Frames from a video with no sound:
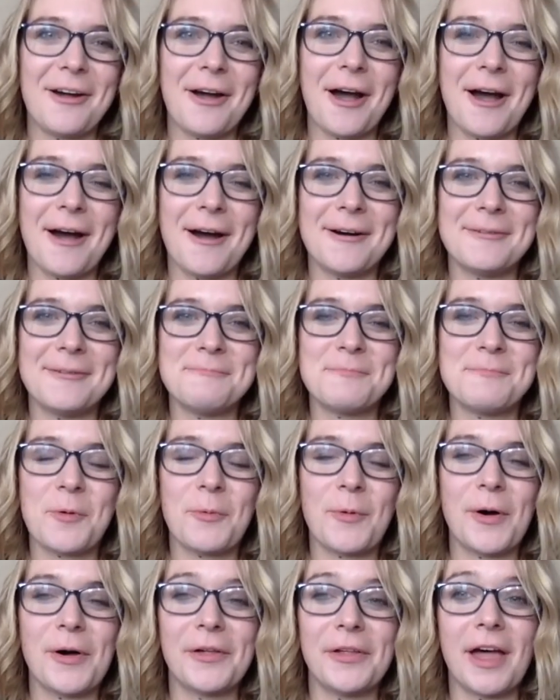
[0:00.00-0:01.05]
Um,
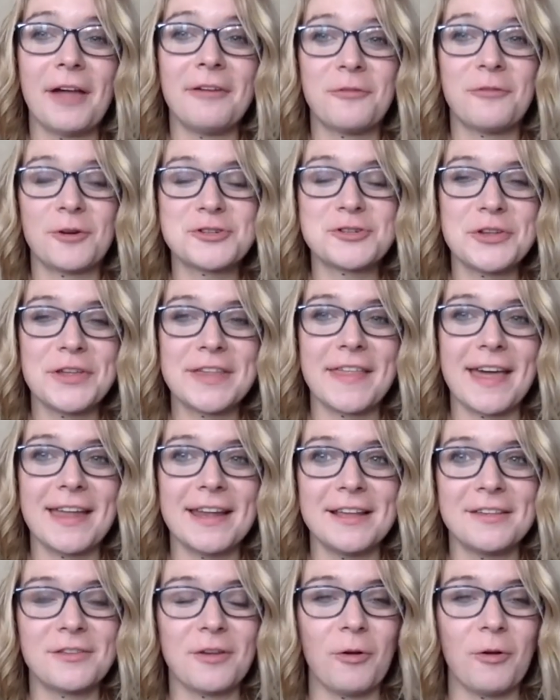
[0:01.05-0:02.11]
well, unfortunately, that
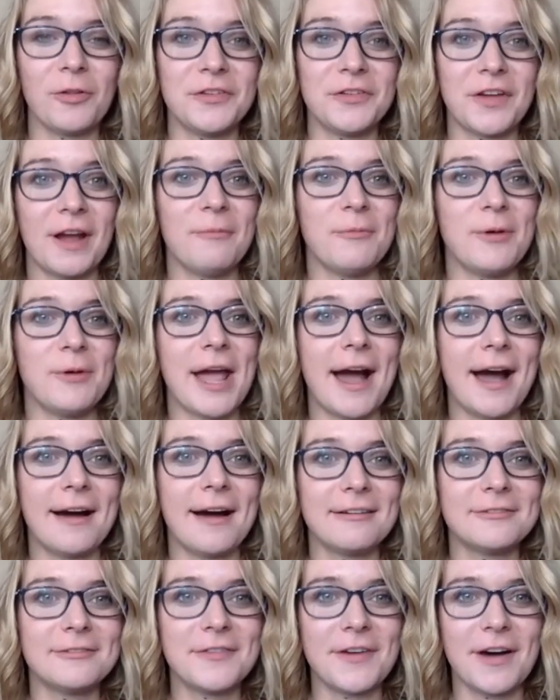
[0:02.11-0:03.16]
is all the time we
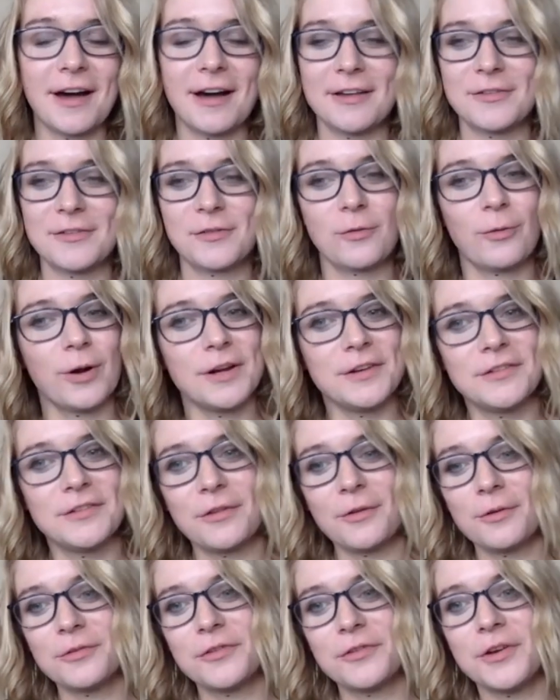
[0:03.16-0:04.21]
have. Uh, sorry to
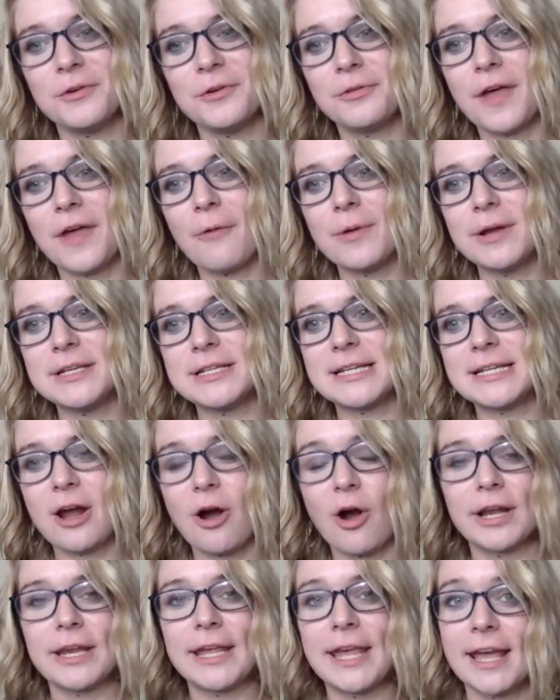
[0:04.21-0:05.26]
those of you that we did
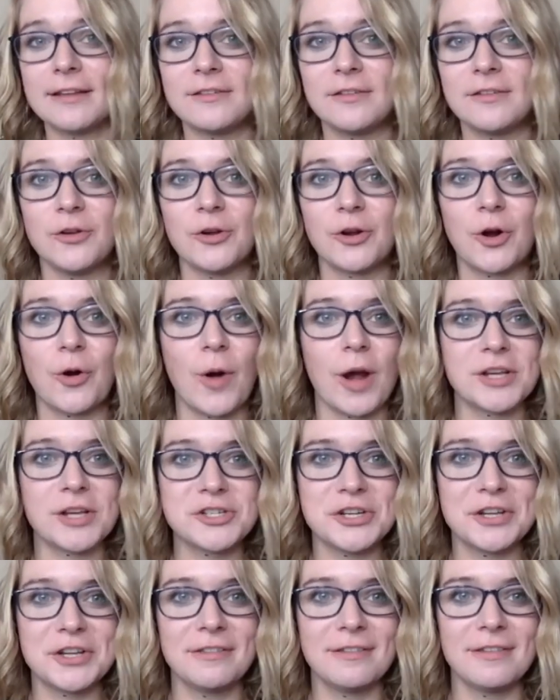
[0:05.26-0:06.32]
not get to your
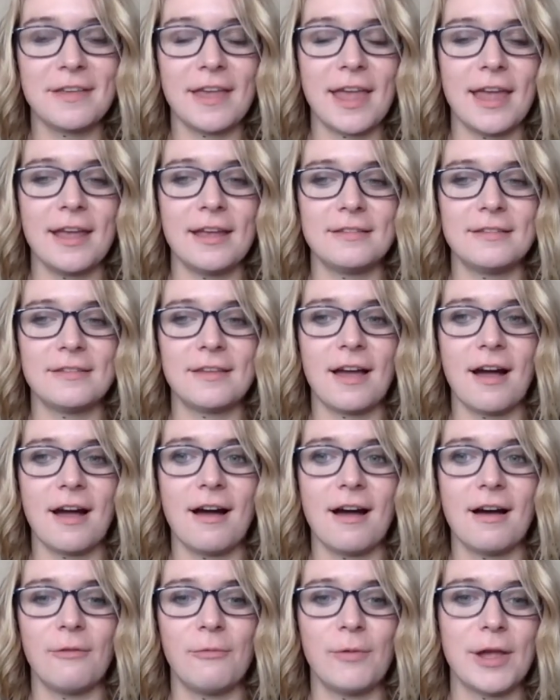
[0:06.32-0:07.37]
questions. It
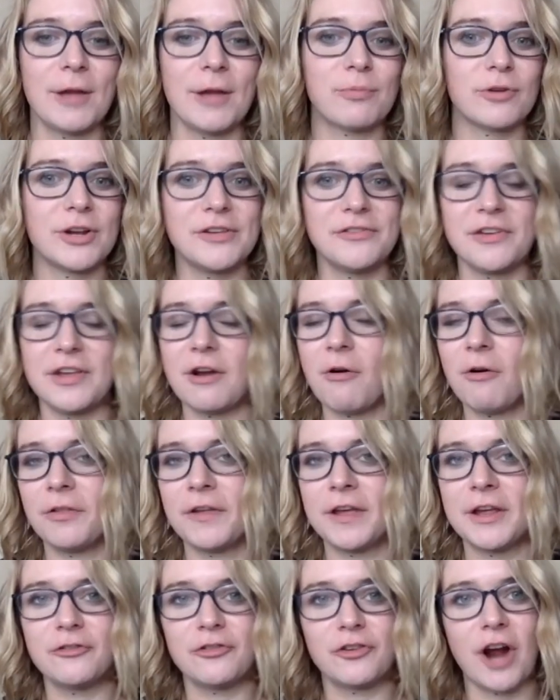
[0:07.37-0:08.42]
uh, we appreciate all
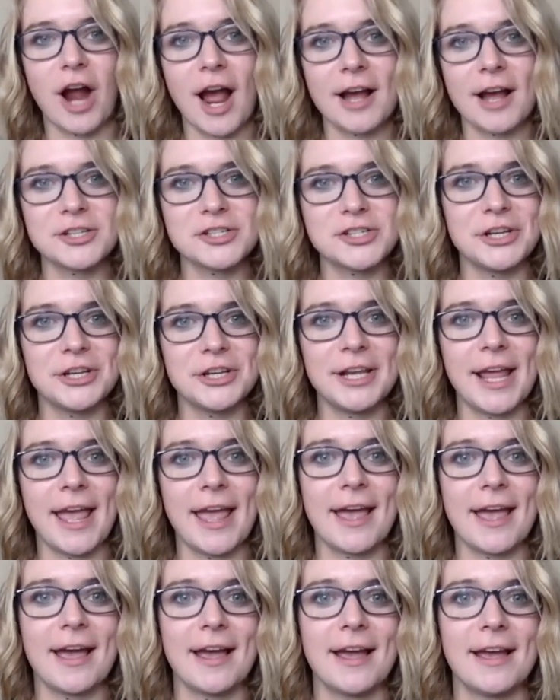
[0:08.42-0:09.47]
the interaction,
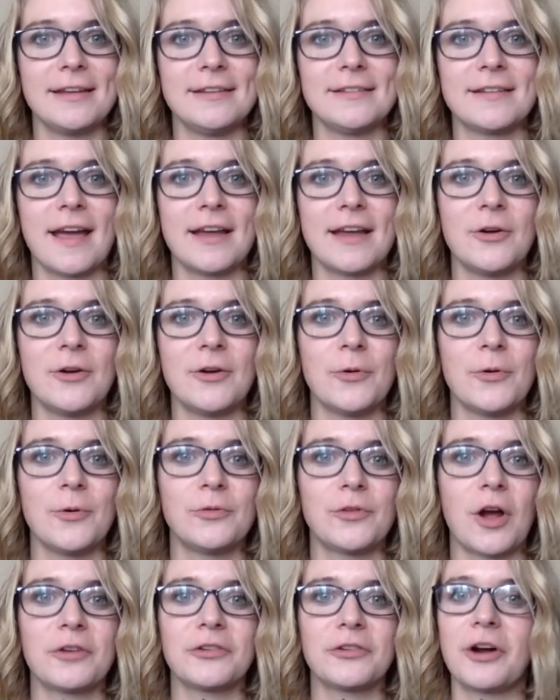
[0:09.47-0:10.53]
and I know
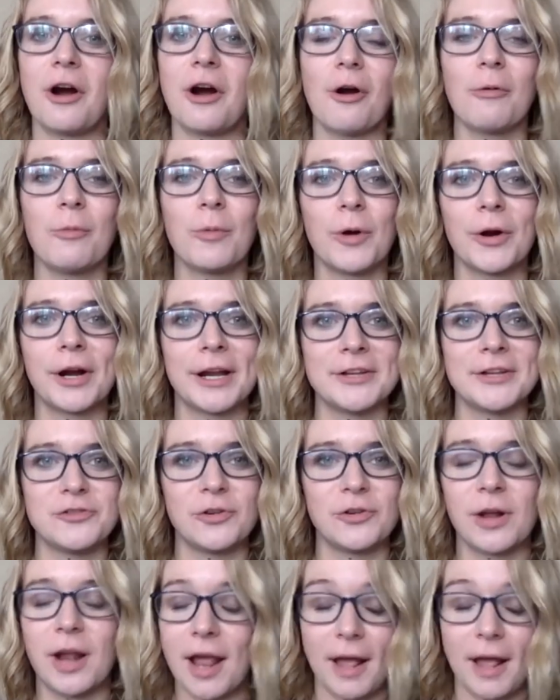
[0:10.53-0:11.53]
Doctor Carlberg enj